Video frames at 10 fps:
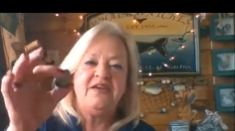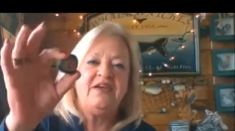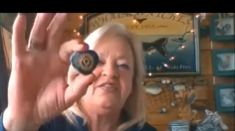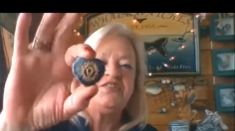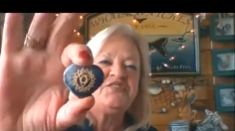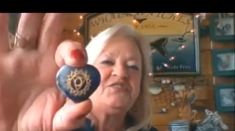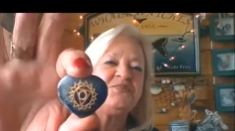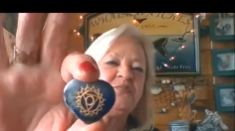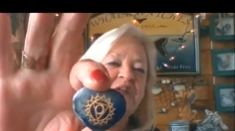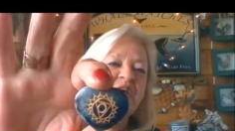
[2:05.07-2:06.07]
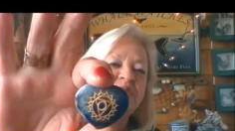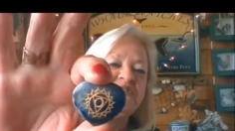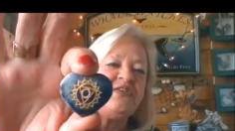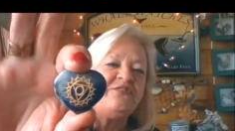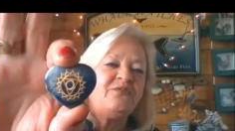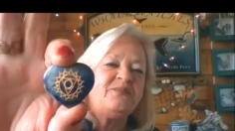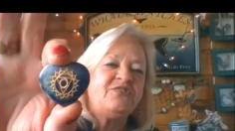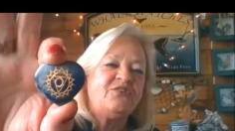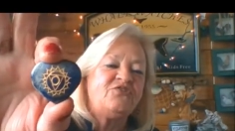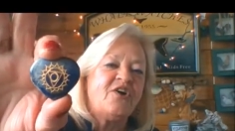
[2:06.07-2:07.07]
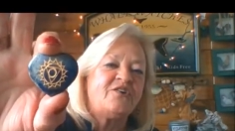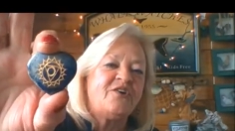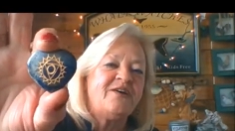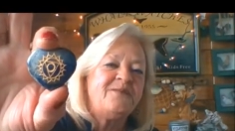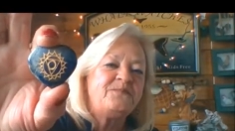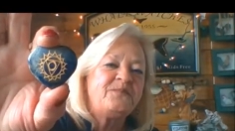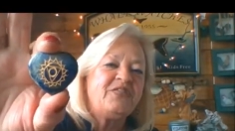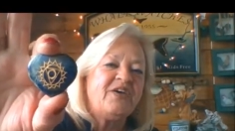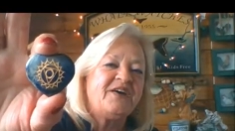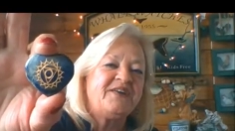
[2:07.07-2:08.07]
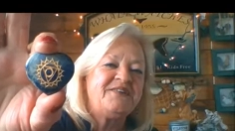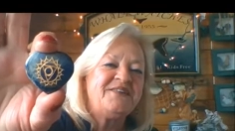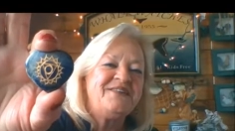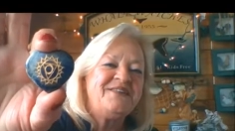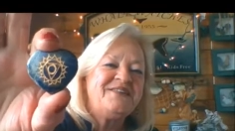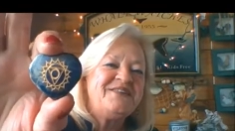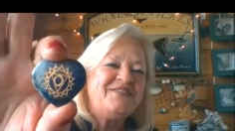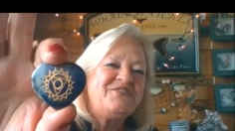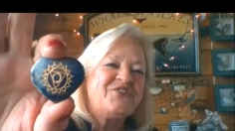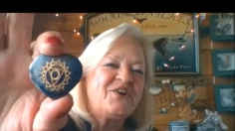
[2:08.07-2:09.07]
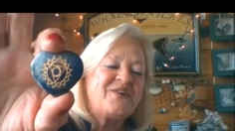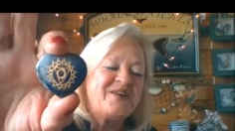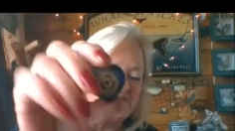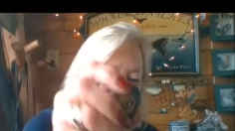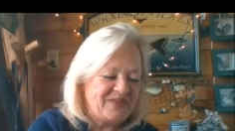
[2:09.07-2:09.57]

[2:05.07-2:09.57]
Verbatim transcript: And this is what I received from it the chakra, the heart, the chakra.